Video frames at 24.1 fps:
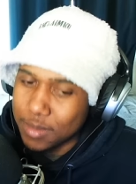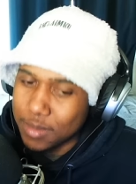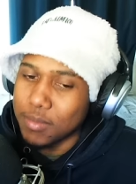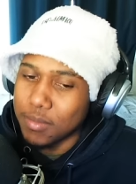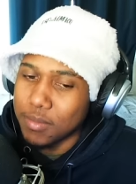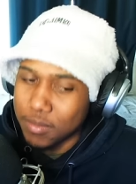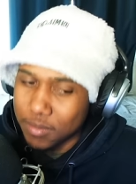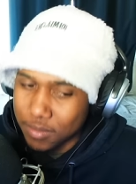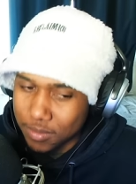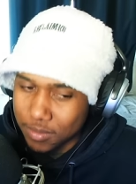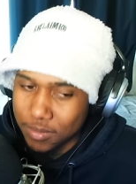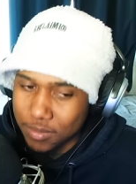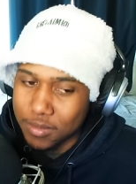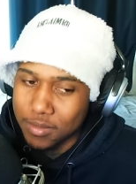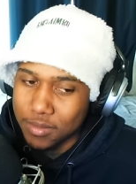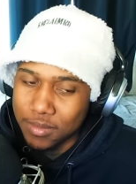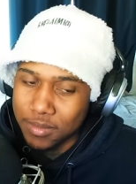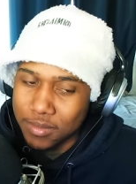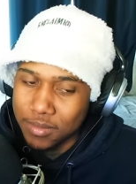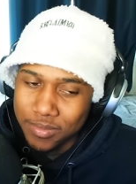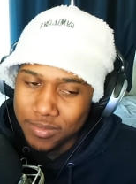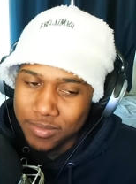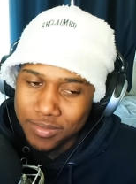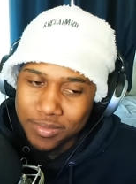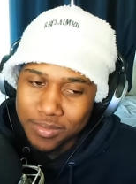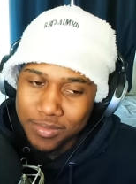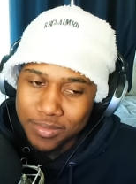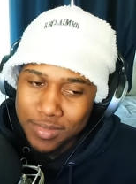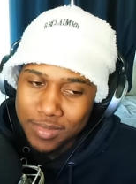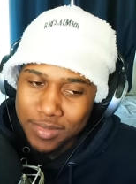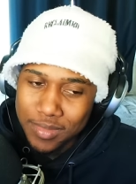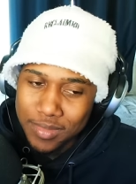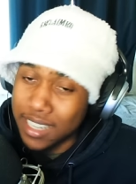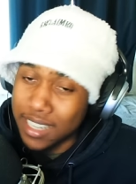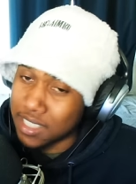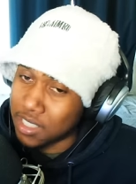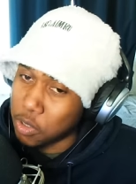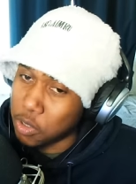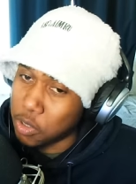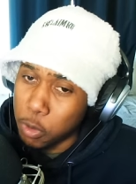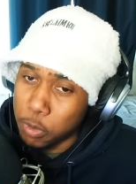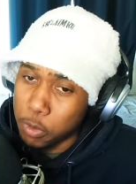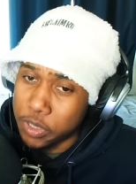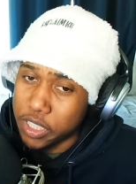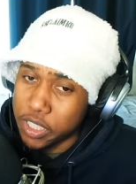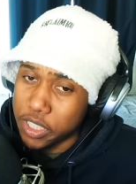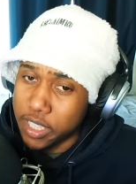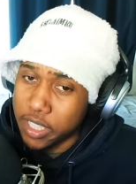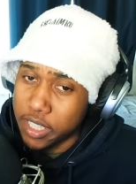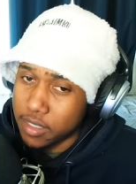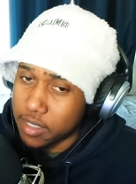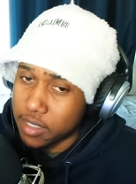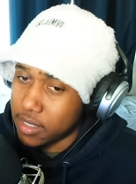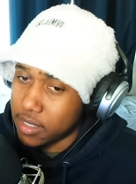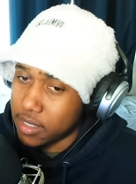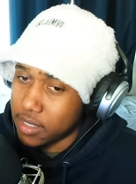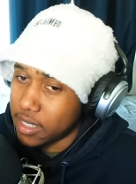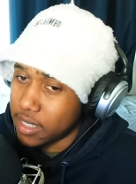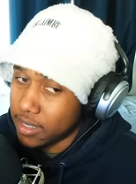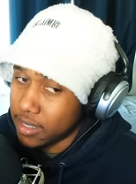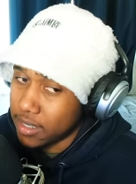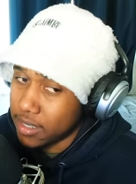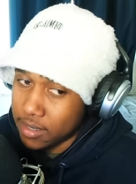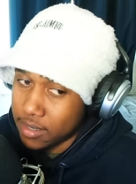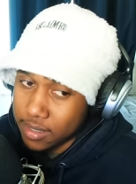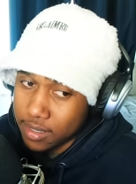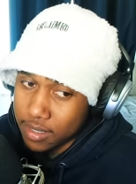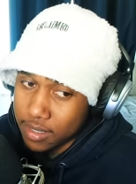hmm I actually hope she kicks his ass.